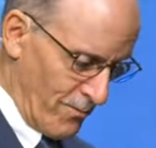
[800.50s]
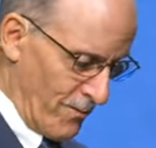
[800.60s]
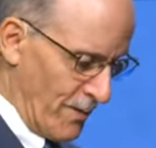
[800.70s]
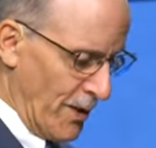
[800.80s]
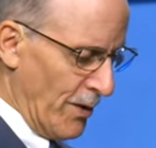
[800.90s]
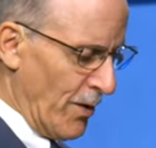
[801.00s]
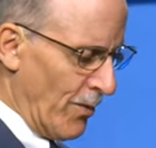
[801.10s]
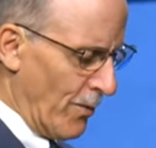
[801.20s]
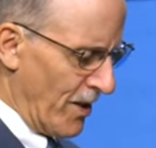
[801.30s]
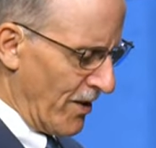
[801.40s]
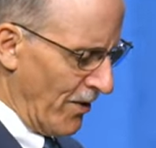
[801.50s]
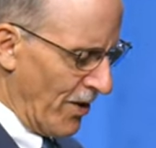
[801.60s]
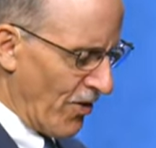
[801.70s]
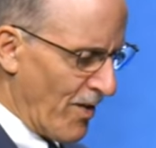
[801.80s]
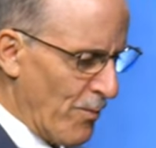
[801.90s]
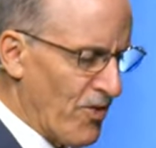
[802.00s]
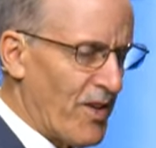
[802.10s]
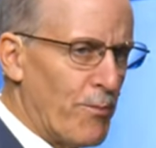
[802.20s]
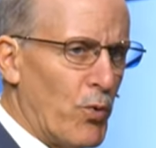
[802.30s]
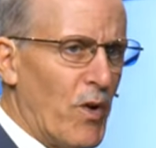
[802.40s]
You don't want to, you know, someone
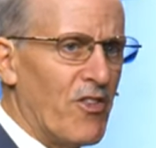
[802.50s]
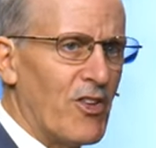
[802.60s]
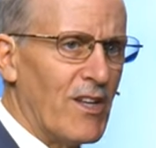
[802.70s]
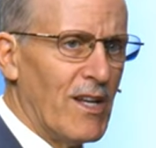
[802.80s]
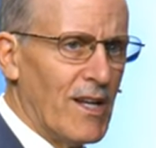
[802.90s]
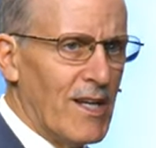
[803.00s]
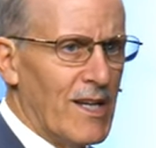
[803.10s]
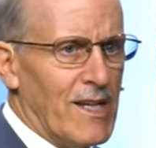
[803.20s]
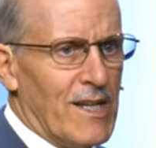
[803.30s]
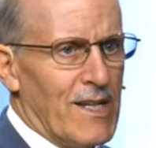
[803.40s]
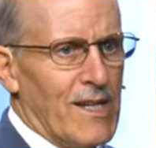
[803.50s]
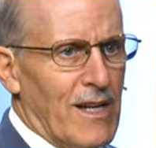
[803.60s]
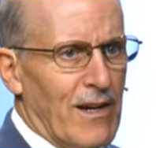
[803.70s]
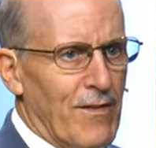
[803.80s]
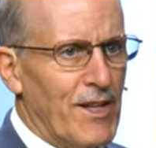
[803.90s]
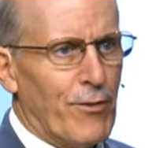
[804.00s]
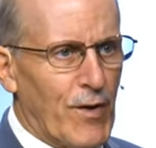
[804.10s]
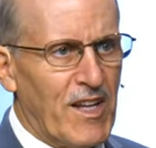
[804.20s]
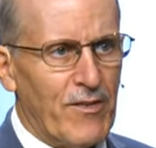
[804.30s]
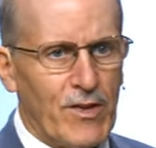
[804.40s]
said poison of
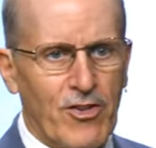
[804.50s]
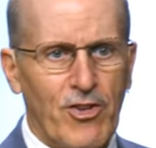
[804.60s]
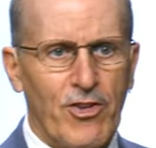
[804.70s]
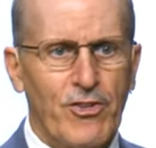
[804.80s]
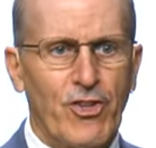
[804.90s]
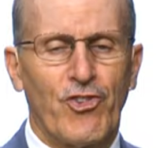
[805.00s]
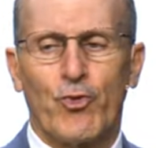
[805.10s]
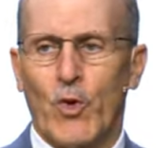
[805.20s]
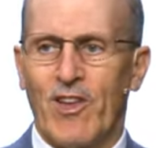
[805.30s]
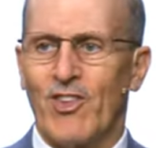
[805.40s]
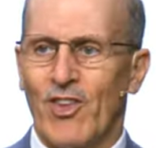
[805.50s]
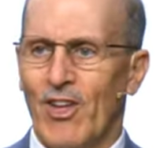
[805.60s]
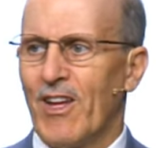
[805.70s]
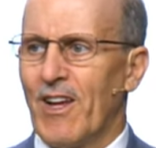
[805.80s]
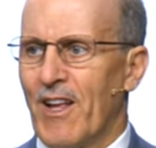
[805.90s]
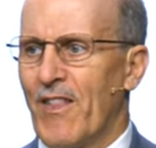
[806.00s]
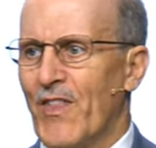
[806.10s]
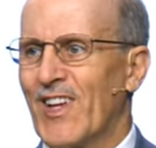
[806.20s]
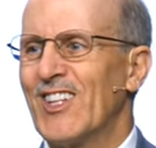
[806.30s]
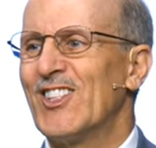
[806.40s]
unforgiveness destroys
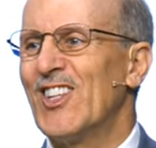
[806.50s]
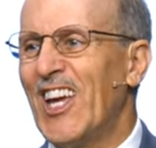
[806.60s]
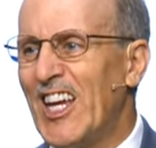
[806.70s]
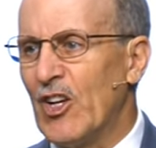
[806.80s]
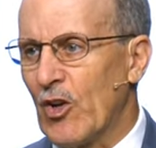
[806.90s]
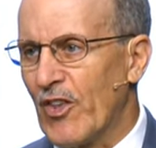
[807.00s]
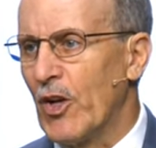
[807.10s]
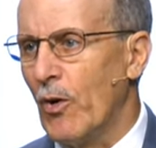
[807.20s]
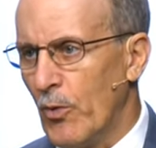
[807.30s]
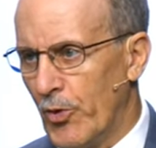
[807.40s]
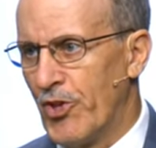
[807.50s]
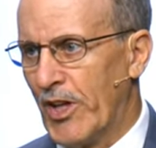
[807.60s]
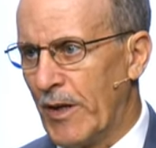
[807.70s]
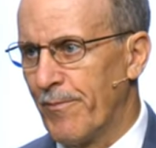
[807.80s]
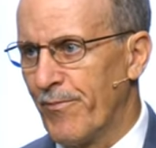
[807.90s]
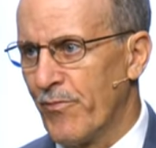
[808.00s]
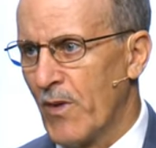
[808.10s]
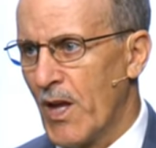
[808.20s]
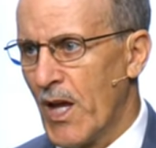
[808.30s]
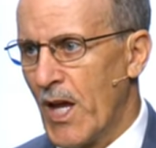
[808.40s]
the container that holds it.
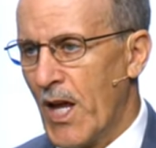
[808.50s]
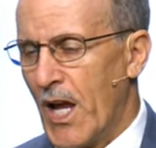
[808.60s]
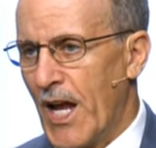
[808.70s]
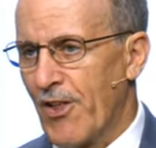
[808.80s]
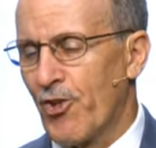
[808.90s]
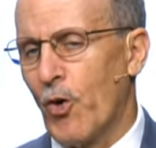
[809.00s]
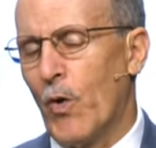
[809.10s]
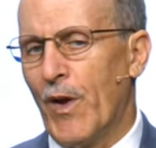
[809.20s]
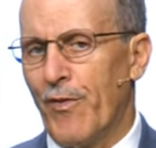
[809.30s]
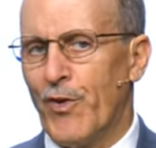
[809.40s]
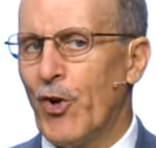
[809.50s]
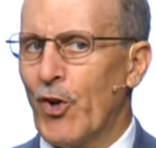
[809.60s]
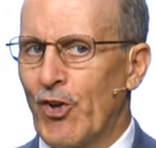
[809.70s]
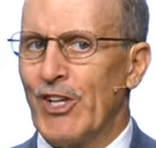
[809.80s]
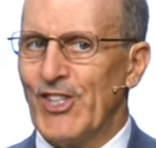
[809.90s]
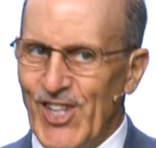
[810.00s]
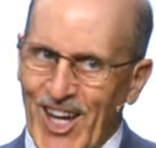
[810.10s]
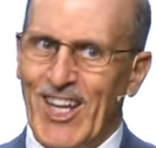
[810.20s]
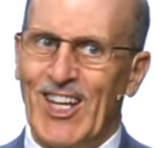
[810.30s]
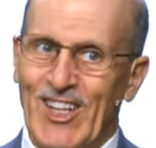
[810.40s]
And so if you're
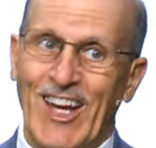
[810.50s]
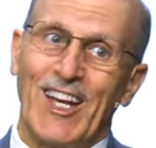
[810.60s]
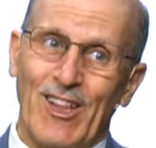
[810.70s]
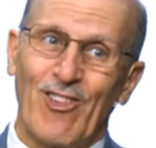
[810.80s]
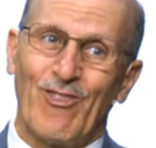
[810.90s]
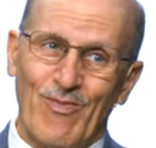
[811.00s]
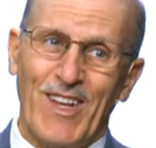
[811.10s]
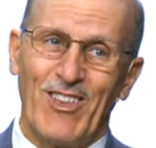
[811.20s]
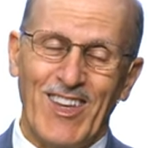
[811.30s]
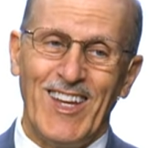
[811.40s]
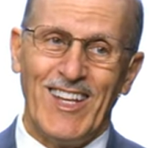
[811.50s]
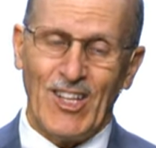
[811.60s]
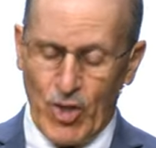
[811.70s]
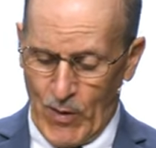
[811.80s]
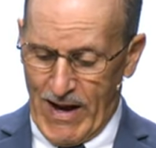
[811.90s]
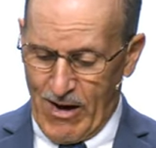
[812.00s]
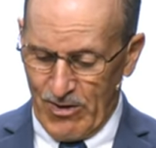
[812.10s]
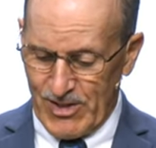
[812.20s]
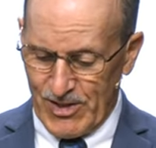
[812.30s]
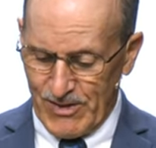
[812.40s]
containing that, it's, it's eating you
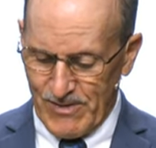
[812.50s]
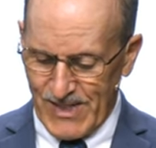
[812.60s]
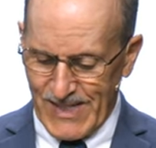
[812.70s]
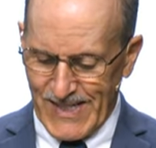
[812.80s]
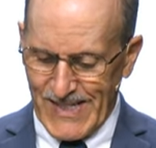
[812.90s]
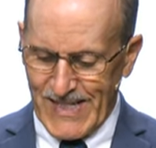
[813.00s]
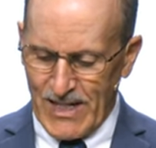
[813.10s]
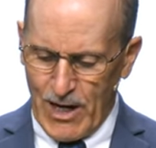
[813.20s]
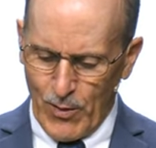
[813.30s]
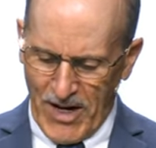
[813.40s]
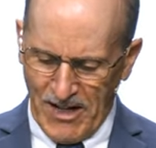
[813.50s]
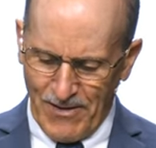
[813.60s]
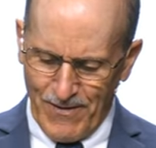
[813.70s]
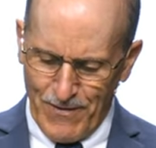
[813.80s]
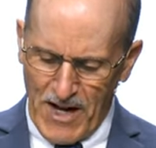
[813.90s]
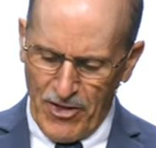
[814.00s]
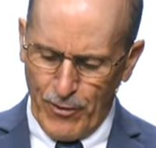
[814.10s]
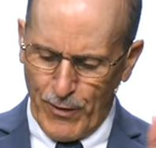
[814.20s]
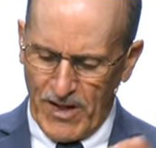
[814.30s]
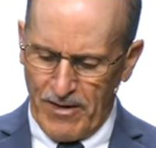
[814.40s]
out. All right, Father,
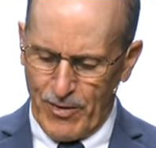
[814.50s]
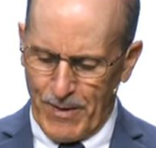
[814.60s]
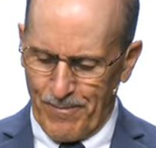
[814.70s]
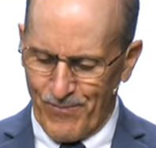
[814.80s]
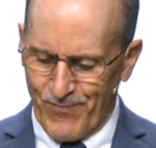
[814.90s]
forgive them.